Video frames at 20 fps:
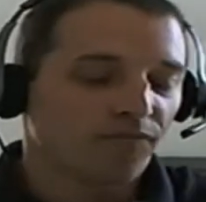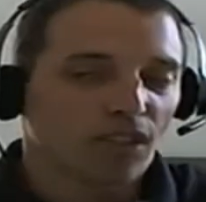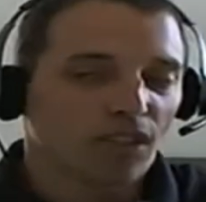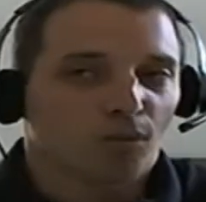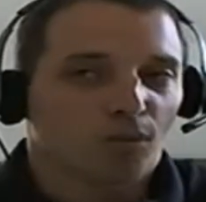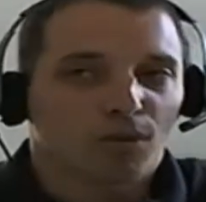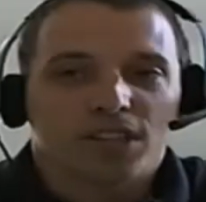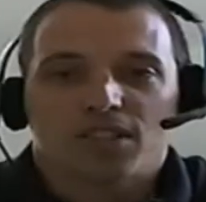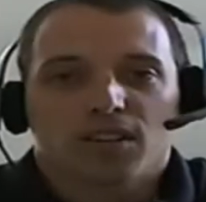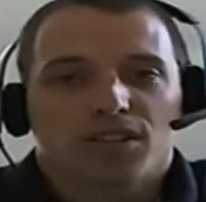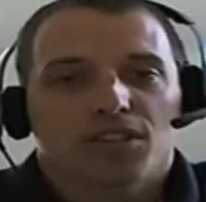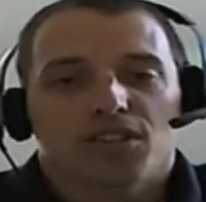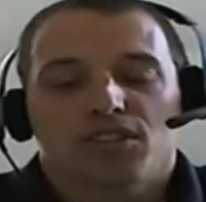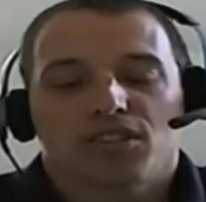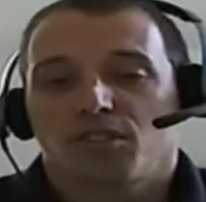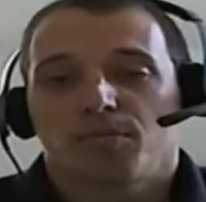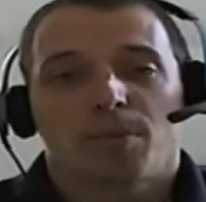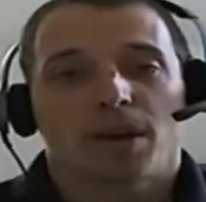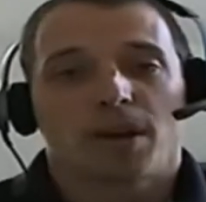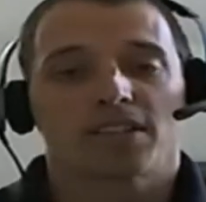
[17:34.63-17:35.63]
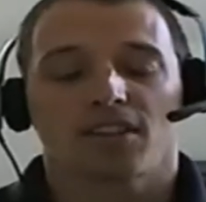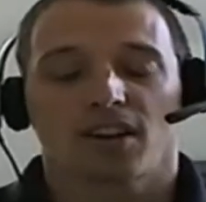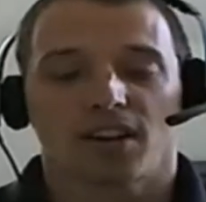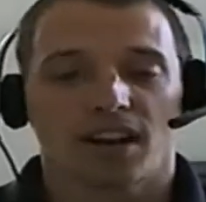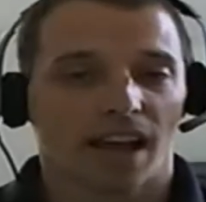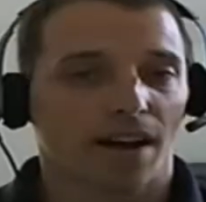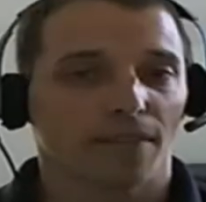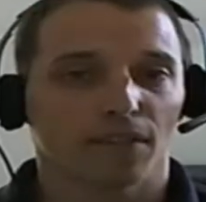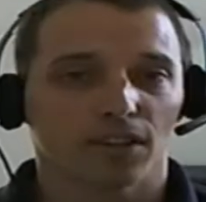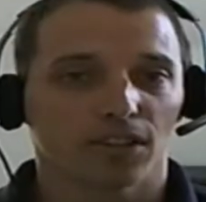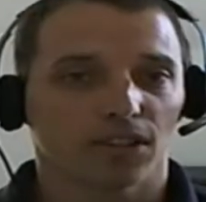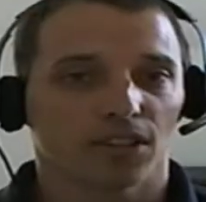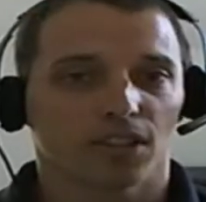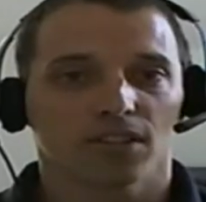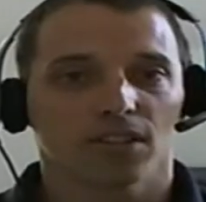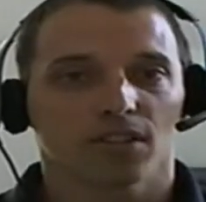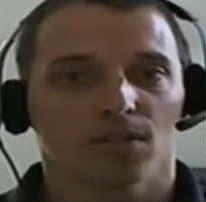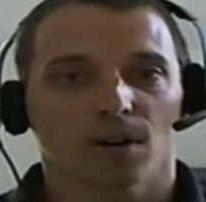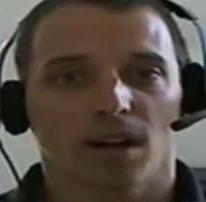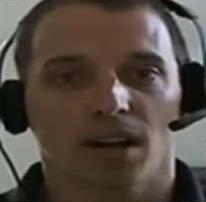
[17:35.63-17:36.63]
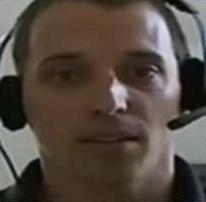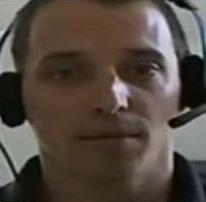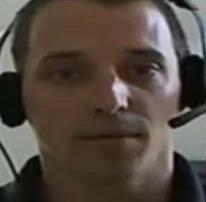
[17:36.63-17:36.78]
research is just based on averages, right?